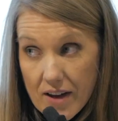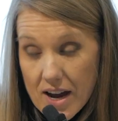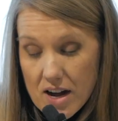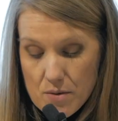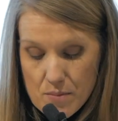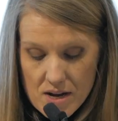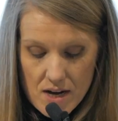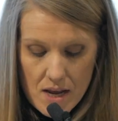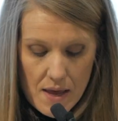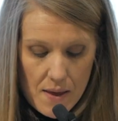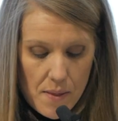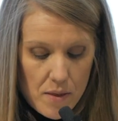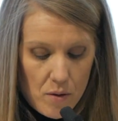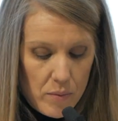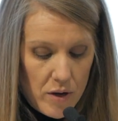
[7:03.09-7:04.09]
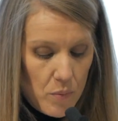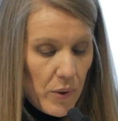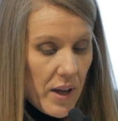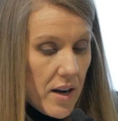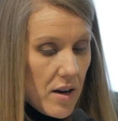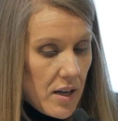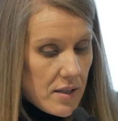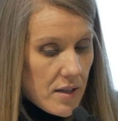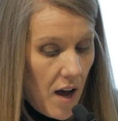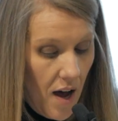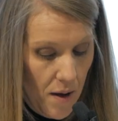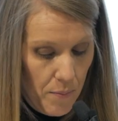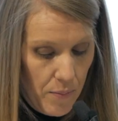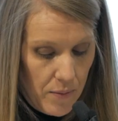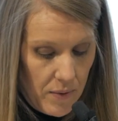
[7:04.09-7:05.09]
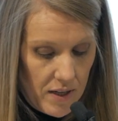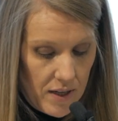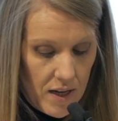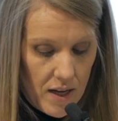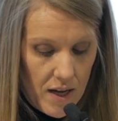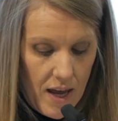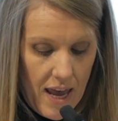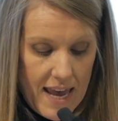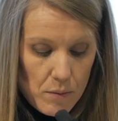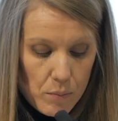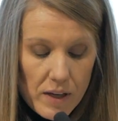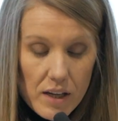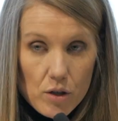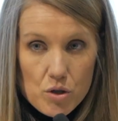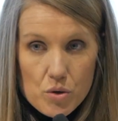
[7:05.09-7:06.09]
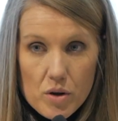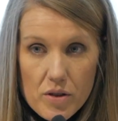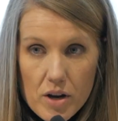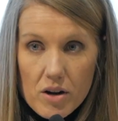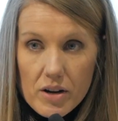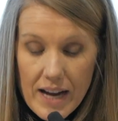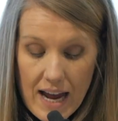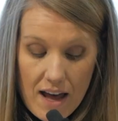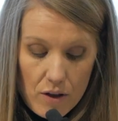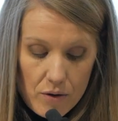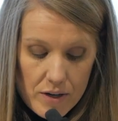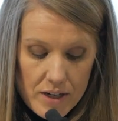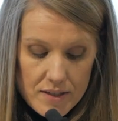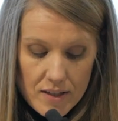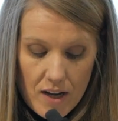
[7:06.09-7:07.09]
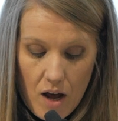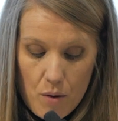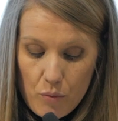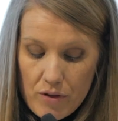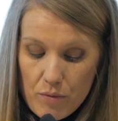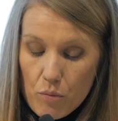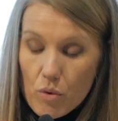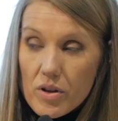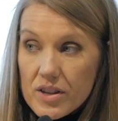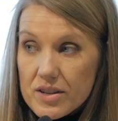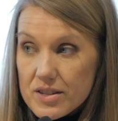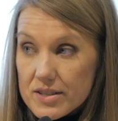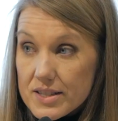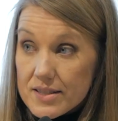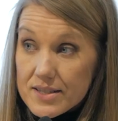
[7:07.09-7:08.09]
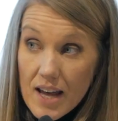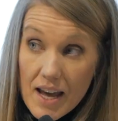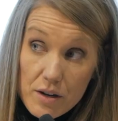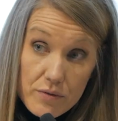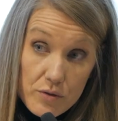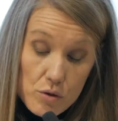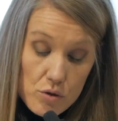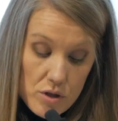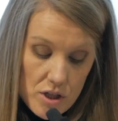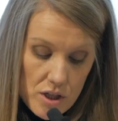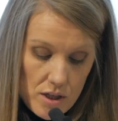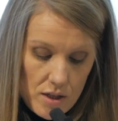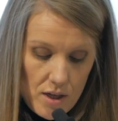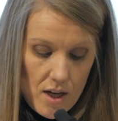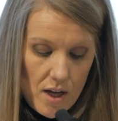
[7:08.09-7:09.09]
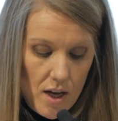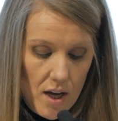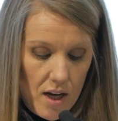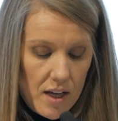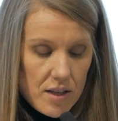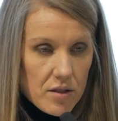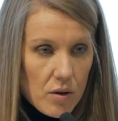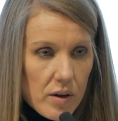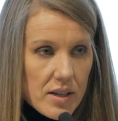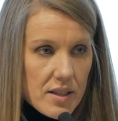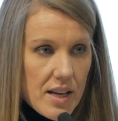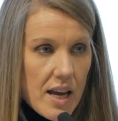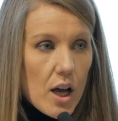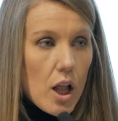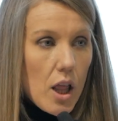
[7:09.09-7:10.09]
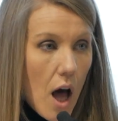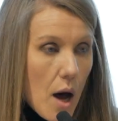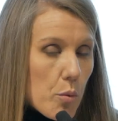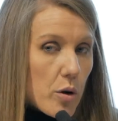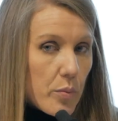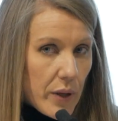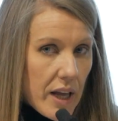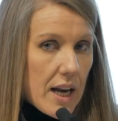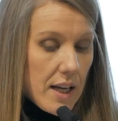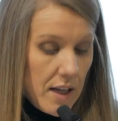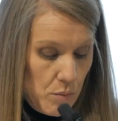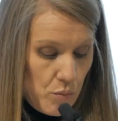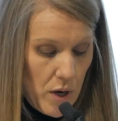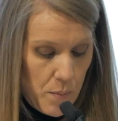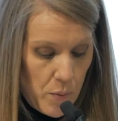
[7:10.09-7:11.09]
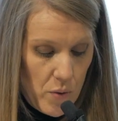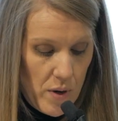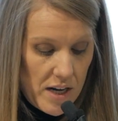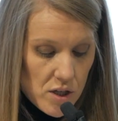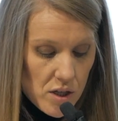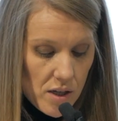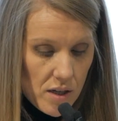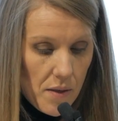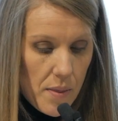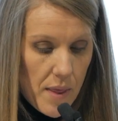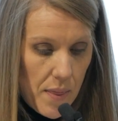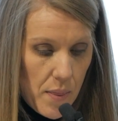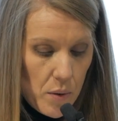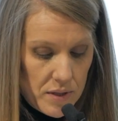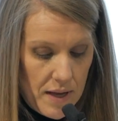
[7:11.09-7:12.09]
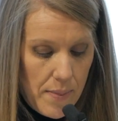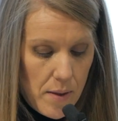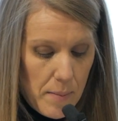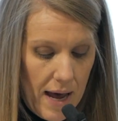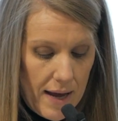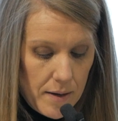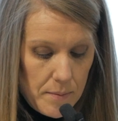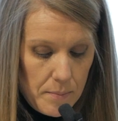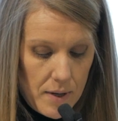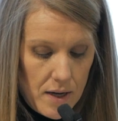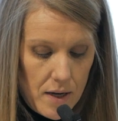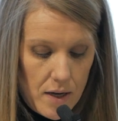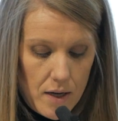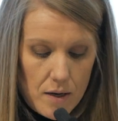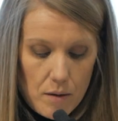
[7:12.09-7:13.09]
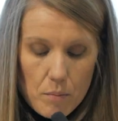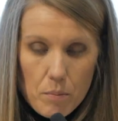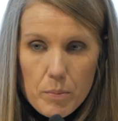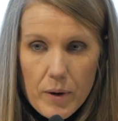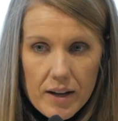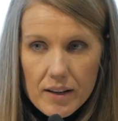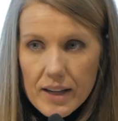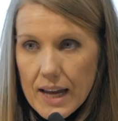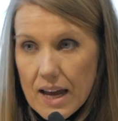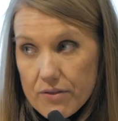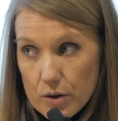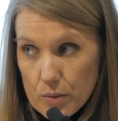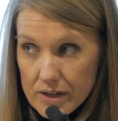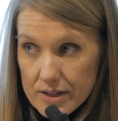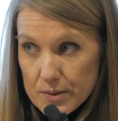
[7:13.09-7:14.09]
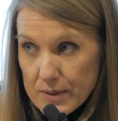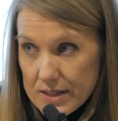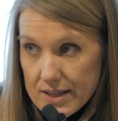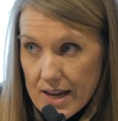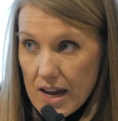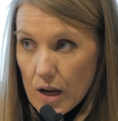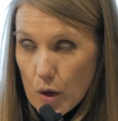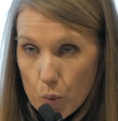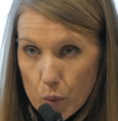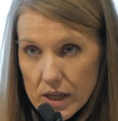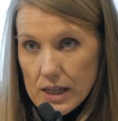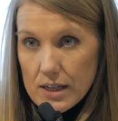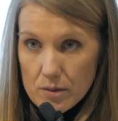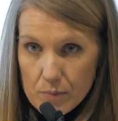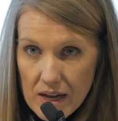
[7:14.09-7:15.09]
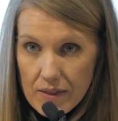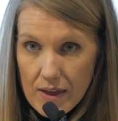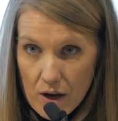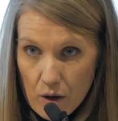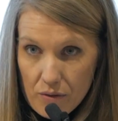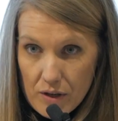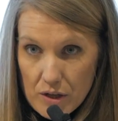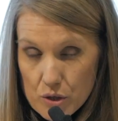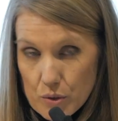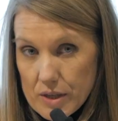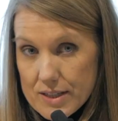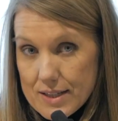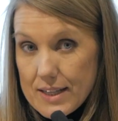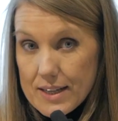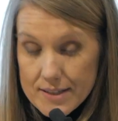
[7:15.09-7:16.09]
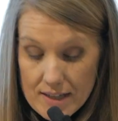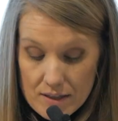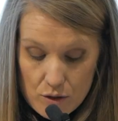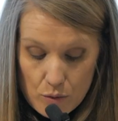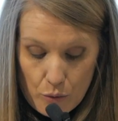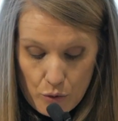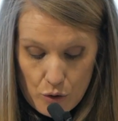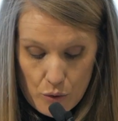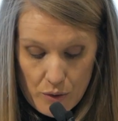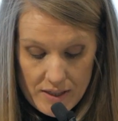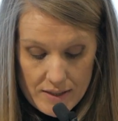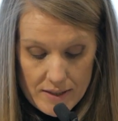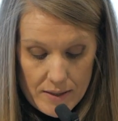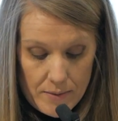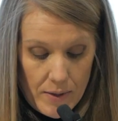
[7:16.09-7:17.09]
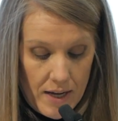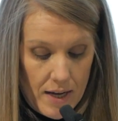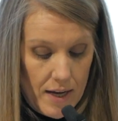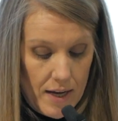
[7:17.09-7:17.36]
environment, the meal plan on top and being sure that our calories come with more than just a side of nutrition is going to take a lot more planning and preparation than those on the bottom. But like everyone has been saying, we need to make the healthy choice the accessible choice.